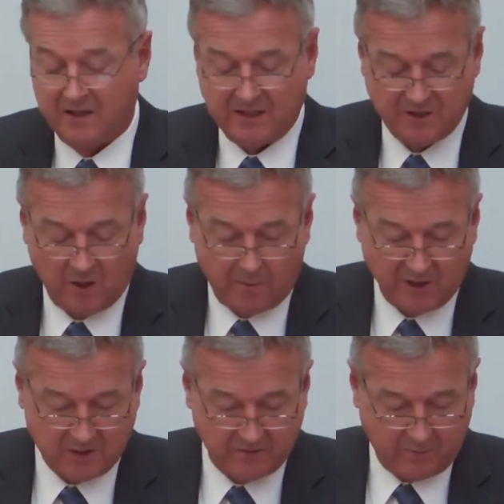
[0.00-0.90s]
is not
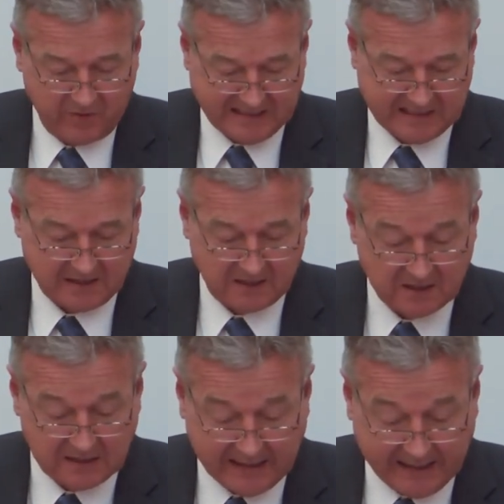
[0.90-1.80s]
much of a
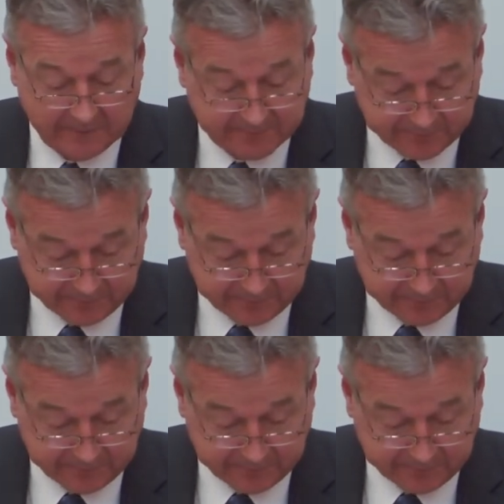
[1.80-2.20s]
precedent there.